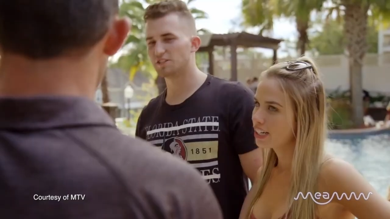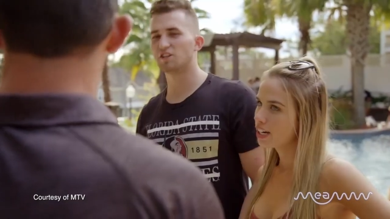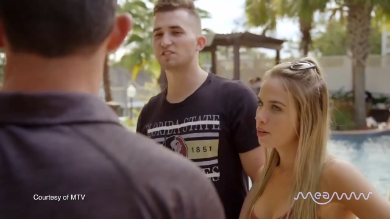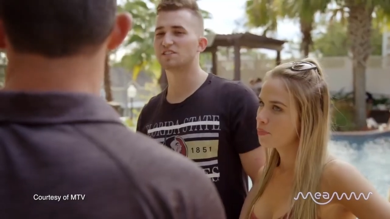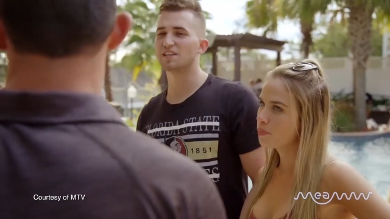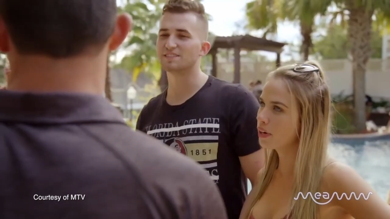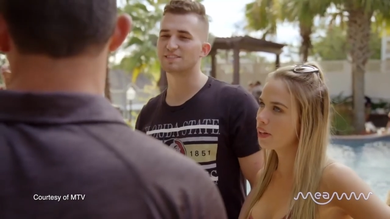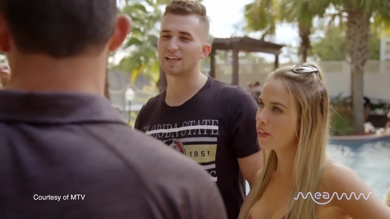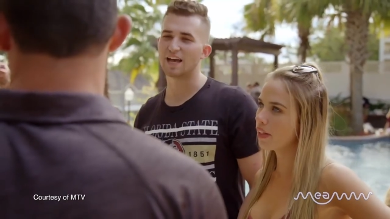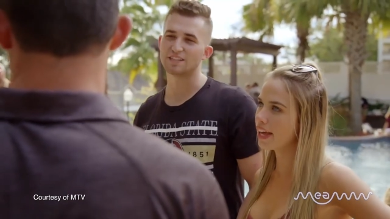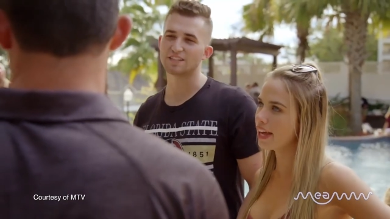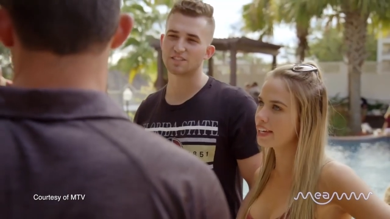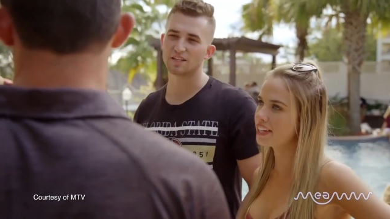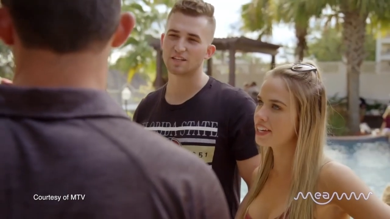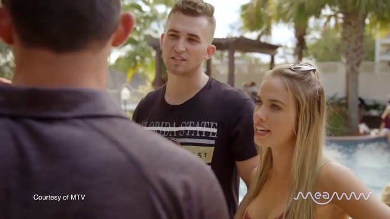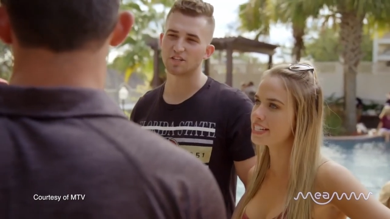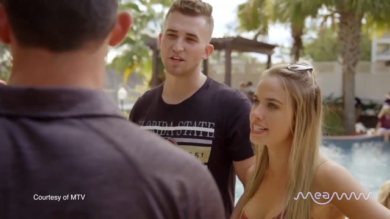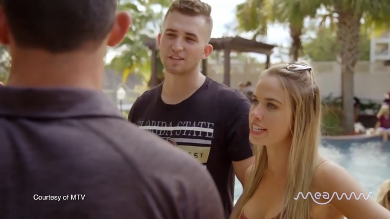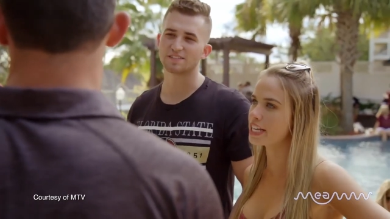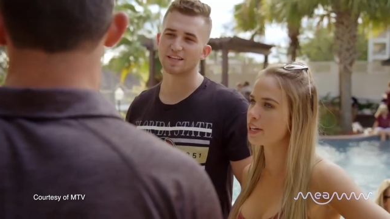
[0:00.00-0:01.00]
Speaker 1: I, I,
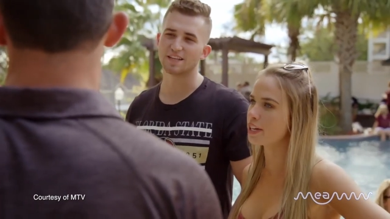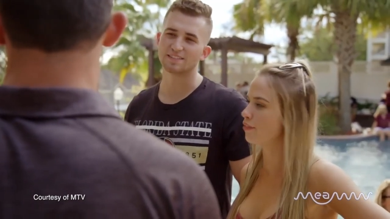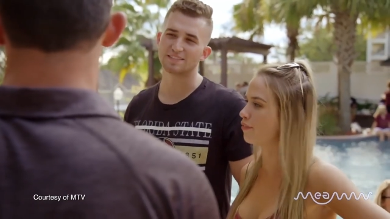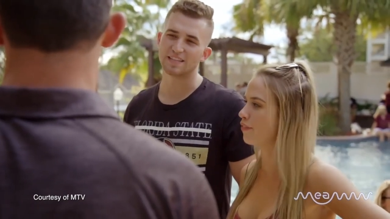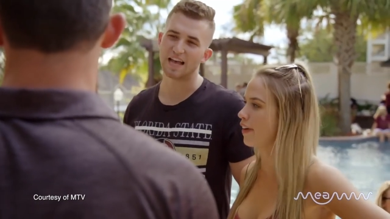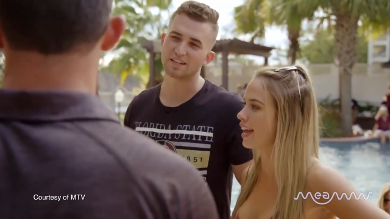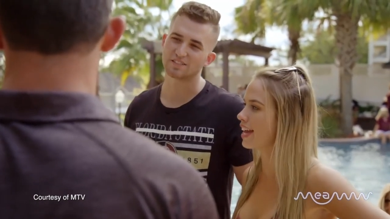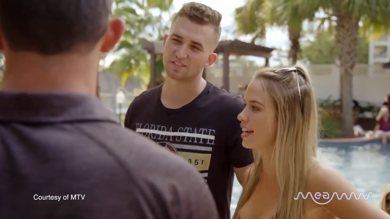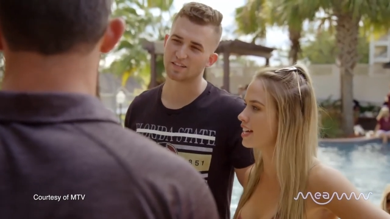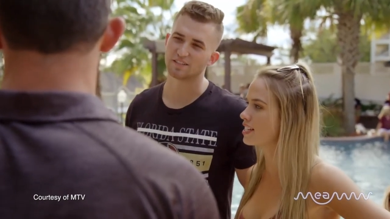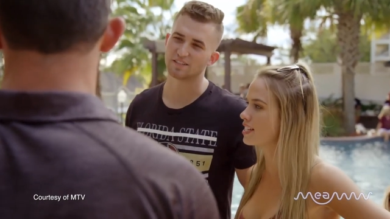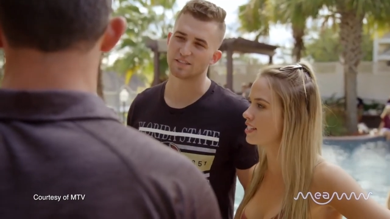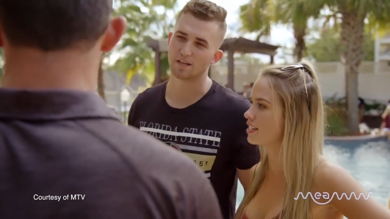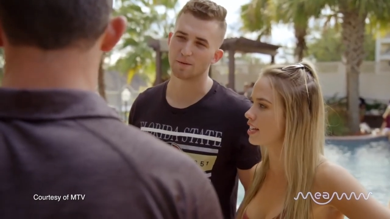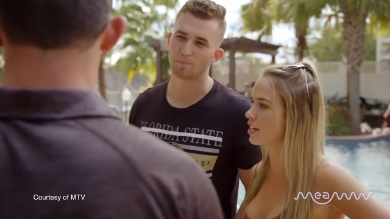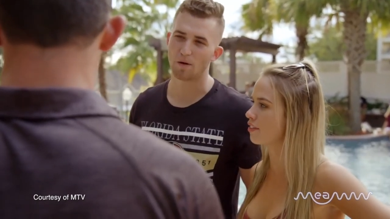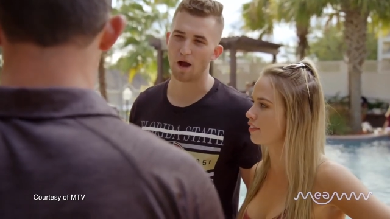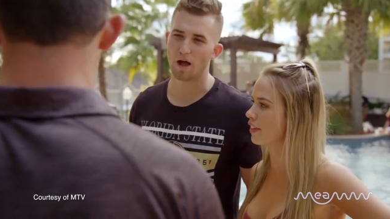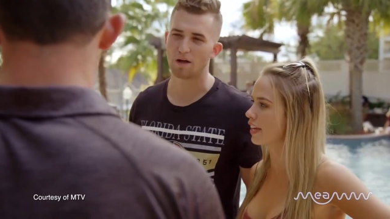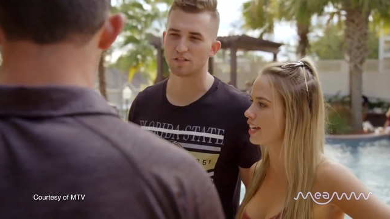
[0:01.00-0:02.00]
I'm over it.
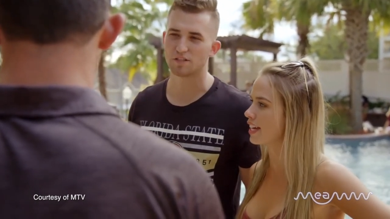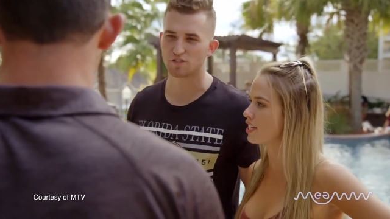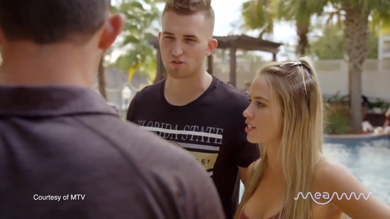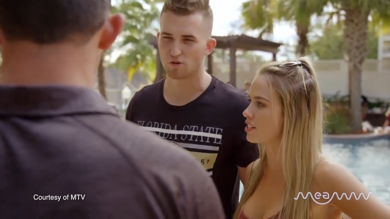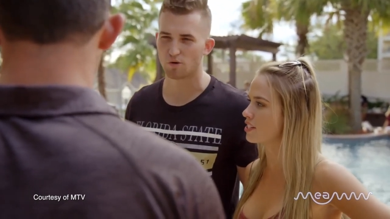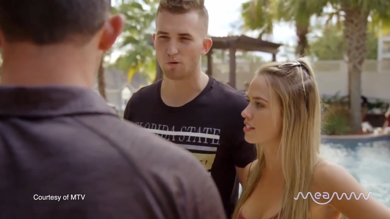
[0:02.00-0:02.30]
But